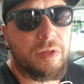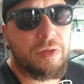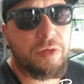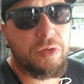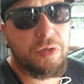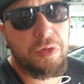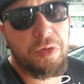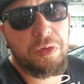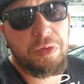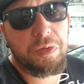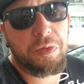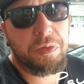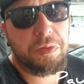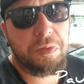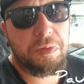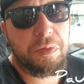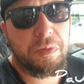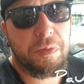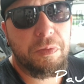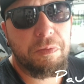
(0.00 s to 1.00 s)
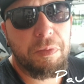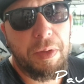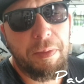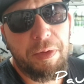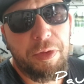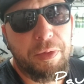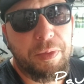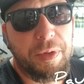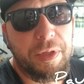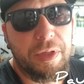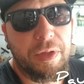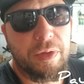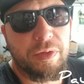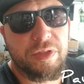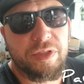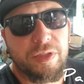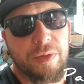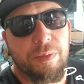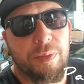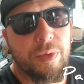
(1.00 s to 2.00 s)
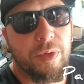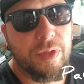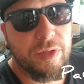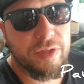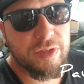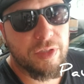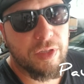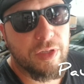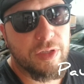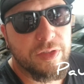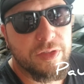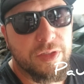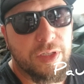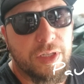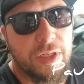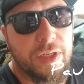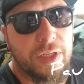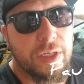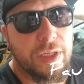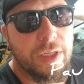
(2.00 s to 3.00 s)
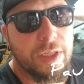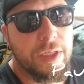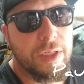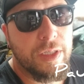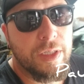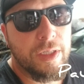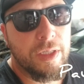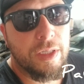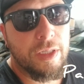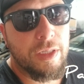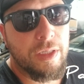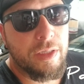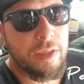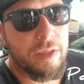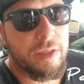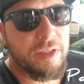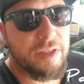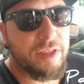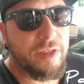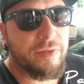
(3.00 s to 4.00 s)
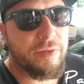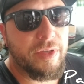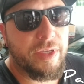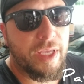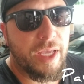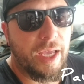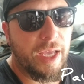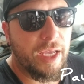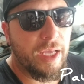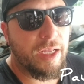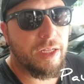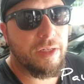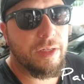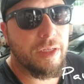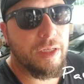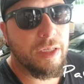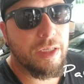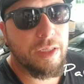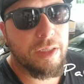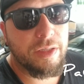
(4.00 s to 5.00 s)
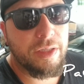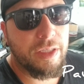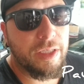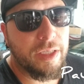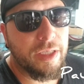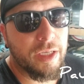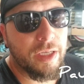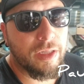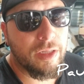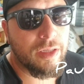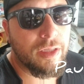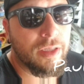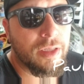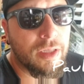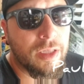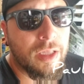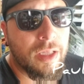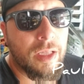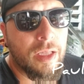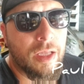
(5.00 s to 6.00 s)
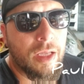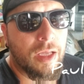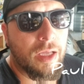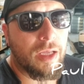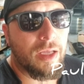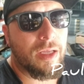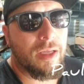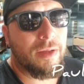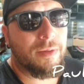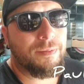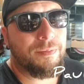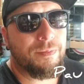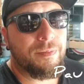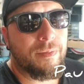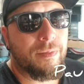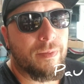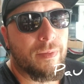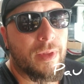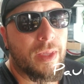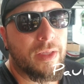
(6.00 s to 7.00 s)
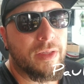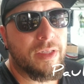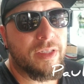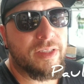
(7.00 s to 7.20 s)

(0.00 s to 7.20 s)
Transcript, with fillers: two, maybe three little simple installs on uh, the Civic and uh, the EL. Um, the